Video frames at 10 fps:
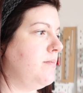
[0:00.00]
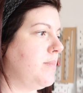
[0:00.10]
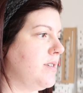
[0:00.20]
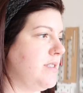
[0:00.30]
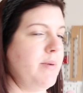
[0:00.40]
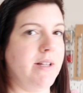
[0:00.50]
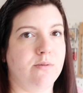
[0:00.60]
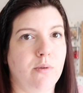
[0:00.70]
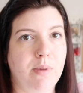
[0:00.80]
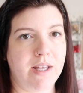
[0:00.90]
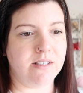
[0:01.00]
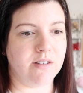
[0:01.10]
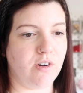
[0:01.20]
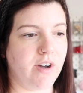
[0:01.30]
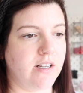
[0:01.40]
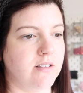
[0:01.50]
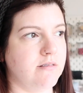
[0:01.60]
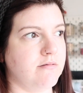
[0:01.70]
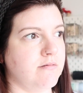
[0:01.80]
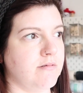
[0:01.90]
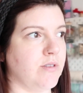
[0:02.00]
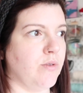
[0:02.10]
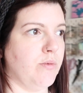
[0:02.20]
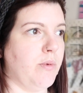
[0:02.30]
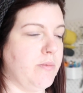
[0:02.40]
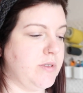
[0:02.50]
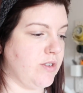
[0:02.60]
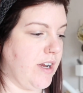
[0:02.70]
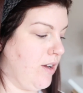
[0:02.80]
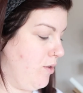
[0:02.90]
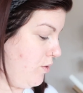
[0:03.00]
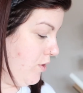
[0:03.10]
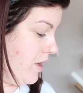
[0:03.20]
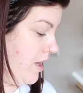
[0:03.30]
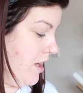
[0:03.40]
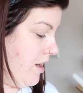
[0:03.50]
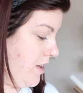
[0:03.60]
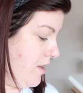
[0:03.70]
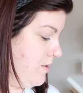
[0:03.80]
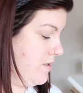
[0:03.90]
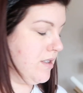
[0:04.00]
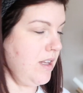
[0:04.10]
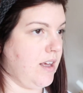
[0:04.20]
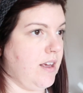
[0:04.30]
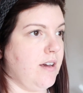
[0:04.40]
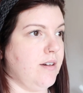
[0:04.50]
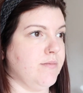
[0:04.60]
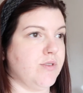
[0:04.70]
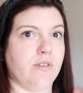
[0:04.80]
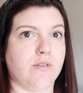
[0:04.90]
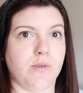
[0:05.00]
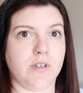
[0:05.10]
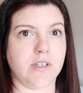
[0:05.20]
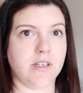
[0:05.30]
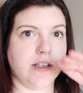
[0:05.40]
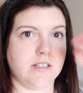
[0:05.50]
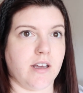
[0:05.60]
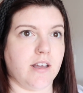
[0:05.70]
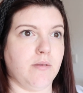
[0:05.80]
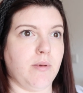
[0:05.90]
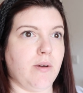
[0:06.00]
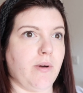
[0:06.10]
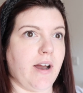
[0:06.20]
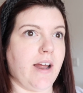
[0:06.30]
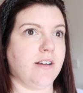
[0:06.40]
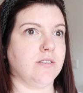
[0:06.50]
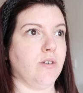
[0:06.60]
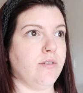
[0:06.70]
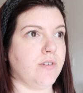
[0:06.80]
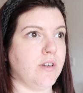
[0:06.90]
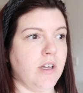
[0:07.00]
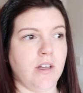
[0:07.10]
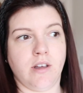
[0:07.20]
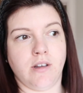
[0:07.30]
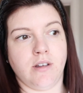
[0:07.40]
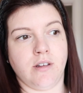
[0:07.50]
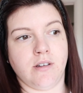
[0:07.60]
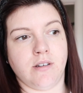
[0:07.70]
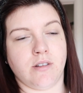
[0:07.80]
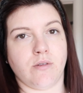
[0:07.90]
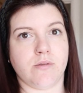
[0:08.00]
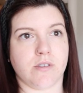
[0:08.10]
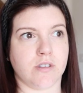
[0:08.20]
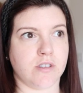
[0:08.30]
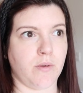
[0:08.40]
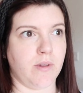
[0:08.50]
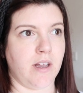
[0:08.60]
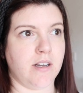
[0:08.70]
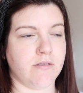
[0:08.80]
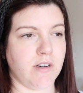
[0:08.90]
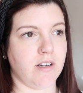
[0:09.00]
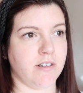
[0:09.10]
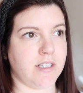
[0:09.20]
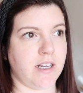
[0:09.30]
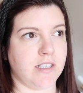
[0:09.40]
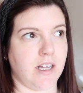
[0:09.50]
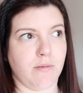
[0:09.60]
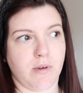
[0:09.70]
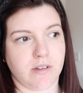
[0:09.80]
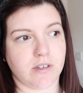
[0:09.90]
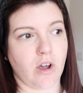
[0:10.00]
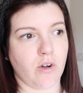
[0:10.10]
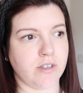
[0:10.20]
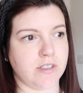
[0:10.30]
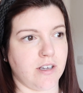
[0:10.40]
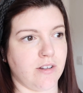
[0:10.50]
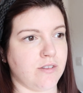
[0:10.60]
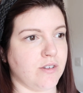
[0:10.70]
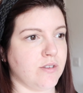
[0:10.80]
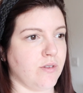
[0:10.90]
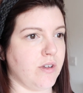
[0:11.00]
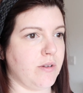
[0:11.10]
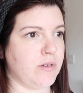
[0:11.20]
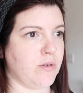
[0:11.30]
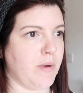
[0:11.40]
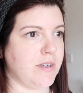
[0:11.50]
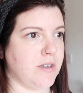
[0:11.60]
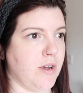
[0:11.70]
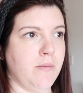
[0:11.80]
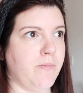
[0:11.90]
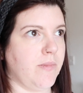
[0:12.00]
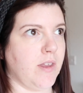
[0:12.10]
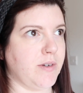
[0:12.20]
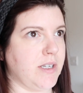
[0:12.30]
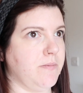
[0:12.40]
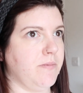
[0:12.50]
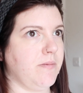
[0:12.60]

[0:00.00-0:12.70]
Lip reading: because it depends what beads I've got in, or what string, or I use the driftwood as like the bit where it hangs off. I thought it was just snowing then. It's a really nice day today, but honestly I just thought I saw a bit of snow. No, I didn't.